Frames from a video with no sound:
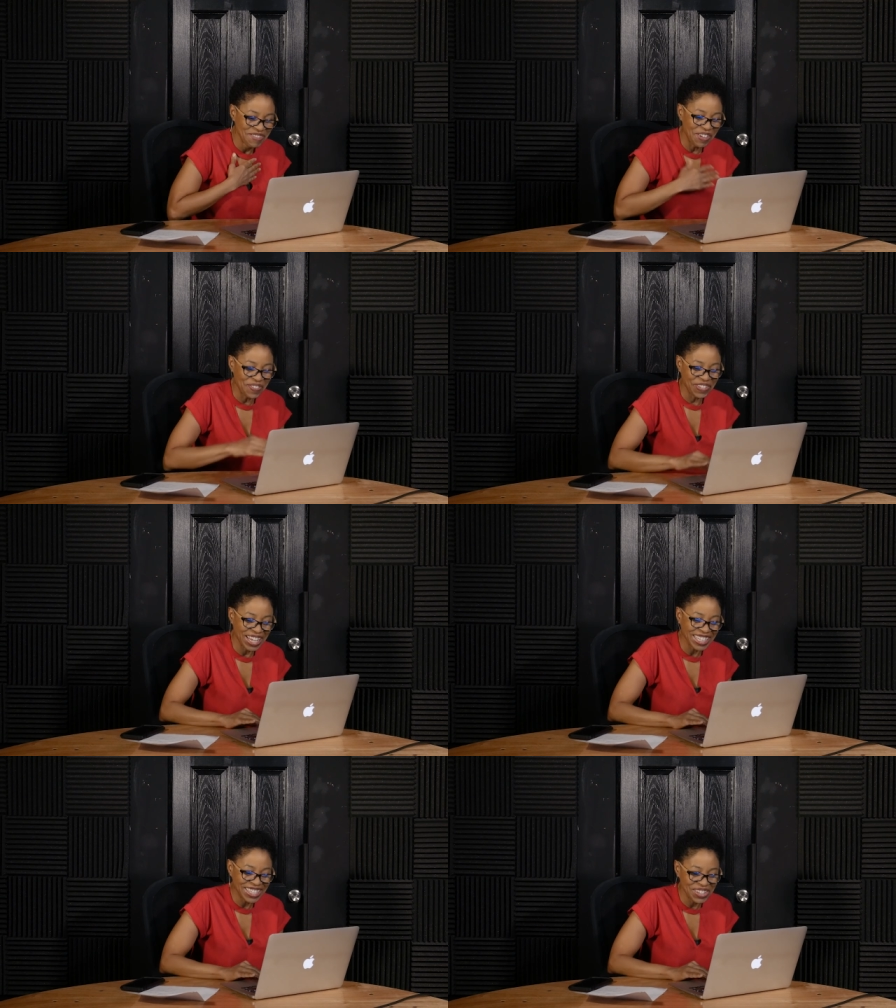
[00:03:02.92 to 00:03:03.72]
But
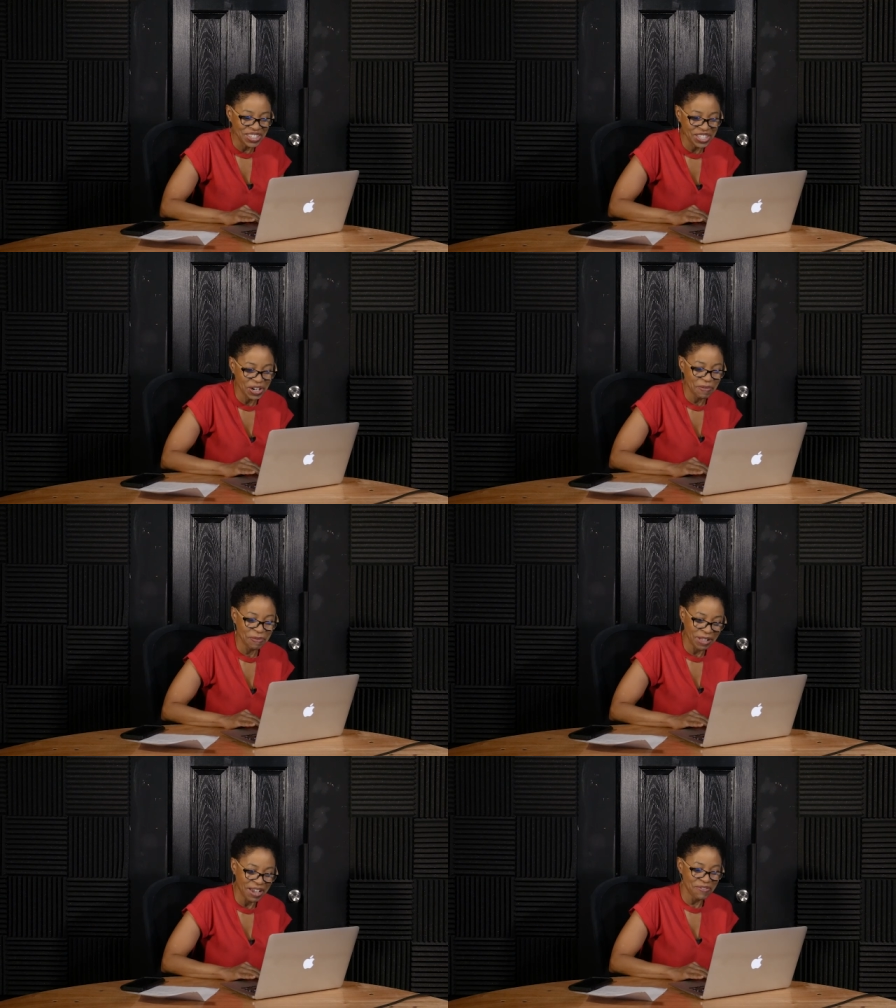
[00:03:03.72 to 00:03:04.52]
Franklin uses her
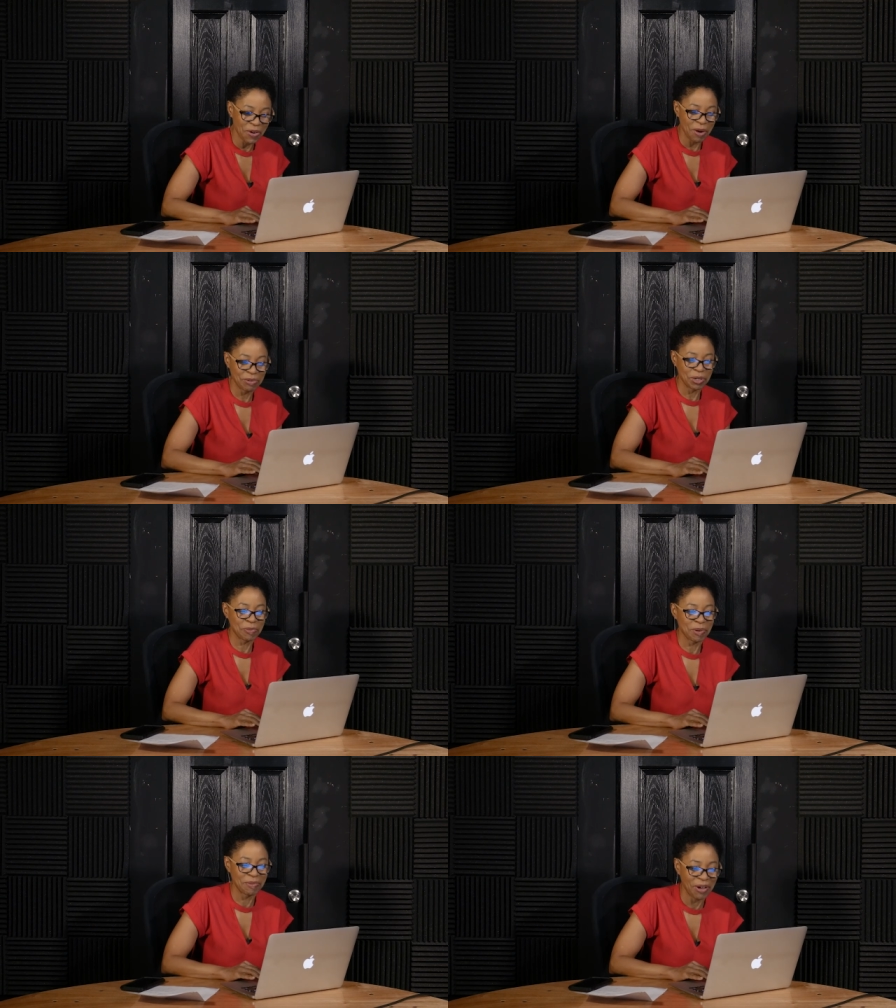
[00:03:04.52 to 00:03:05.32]
platform to
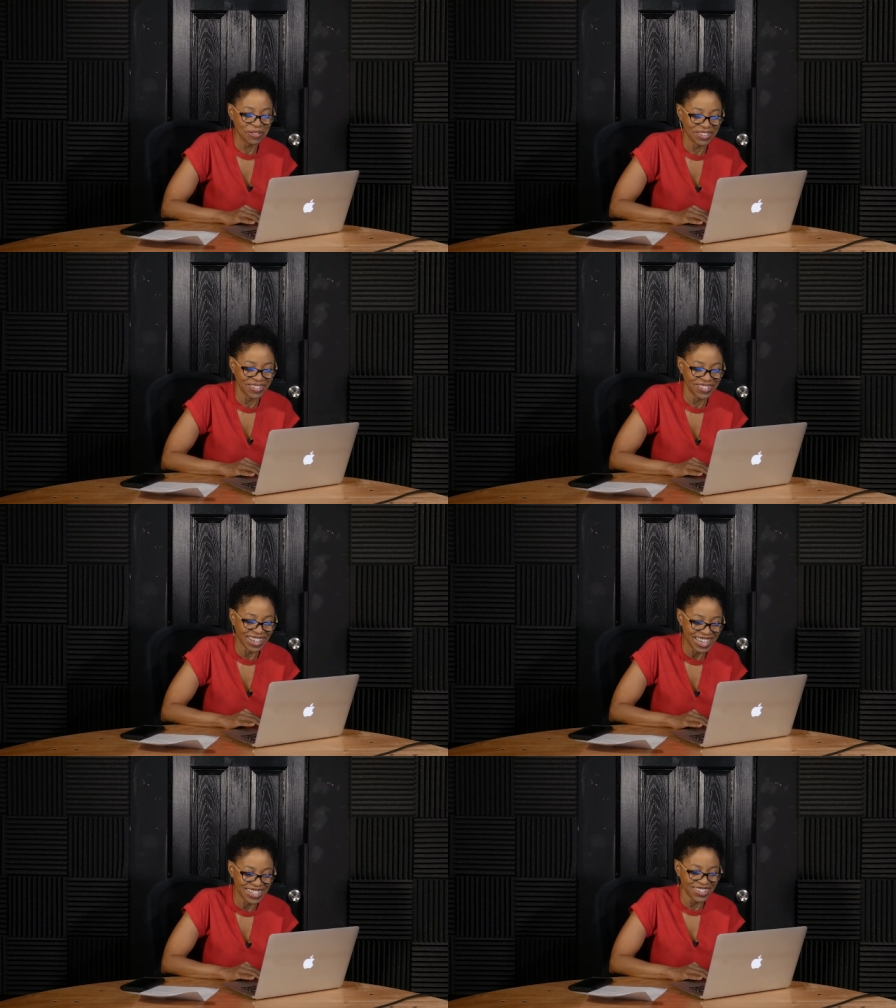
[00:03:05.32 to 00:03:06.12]
promote the
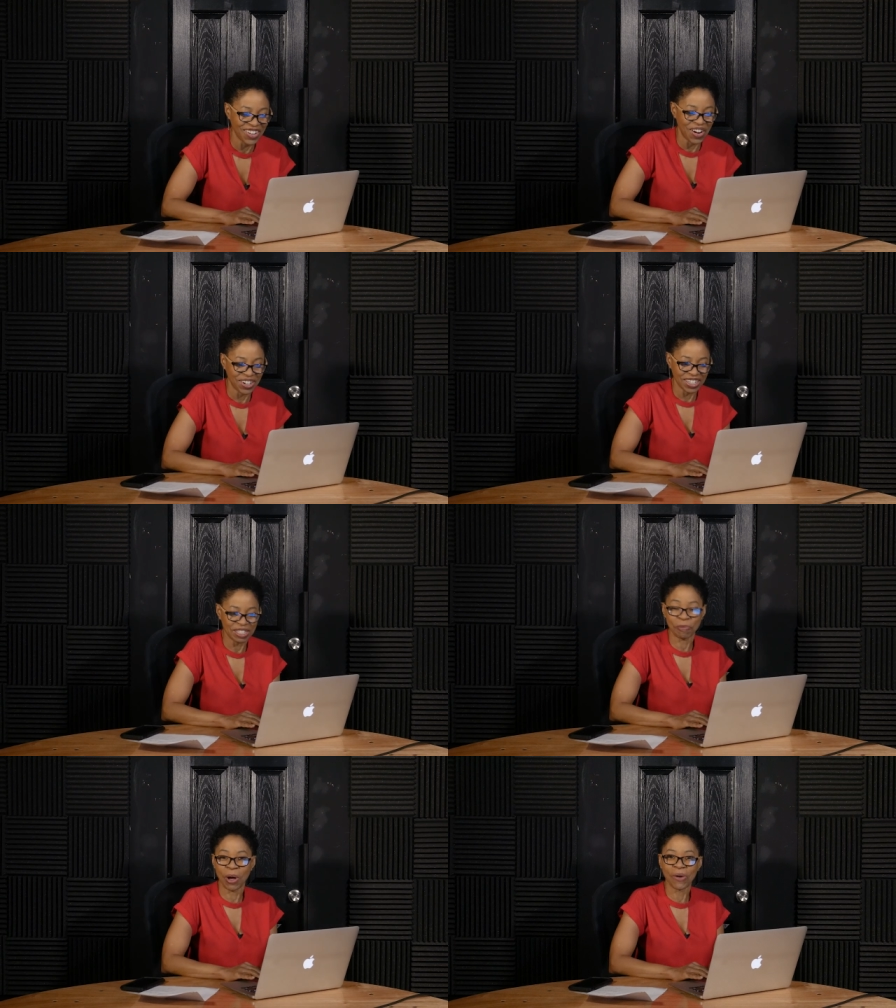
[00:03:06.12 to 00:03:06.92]
occasional
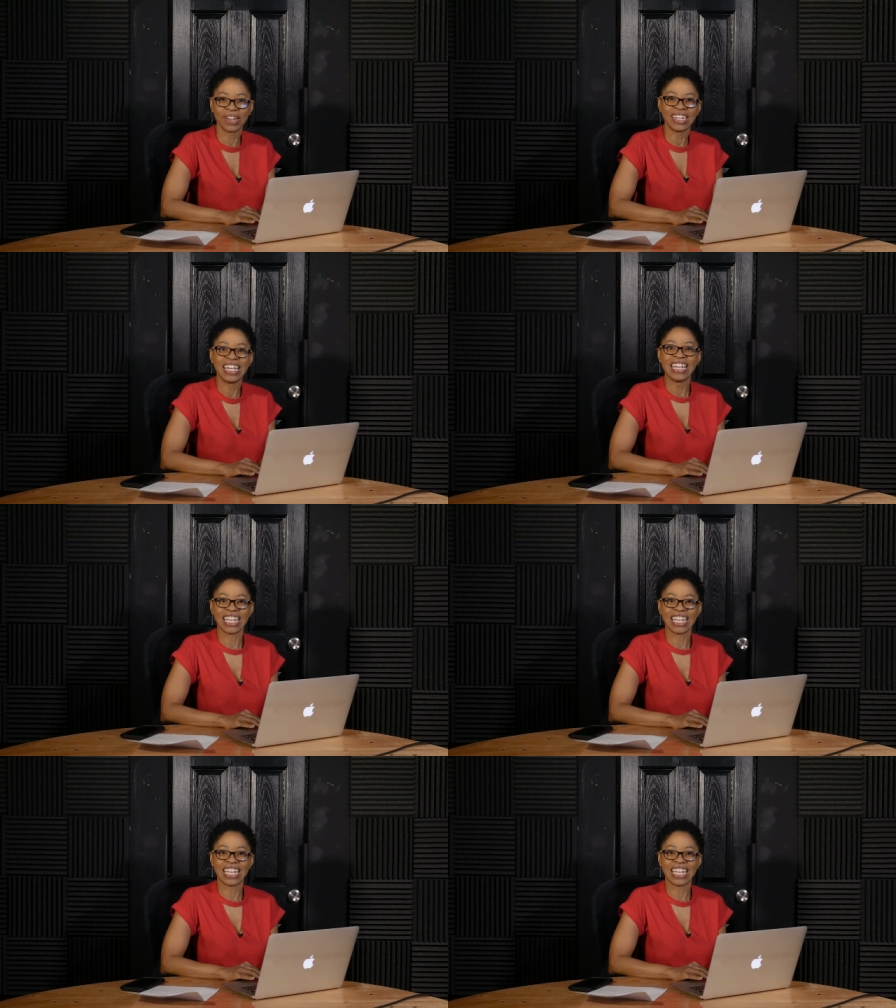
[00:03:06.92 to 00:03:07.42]
artist, poet,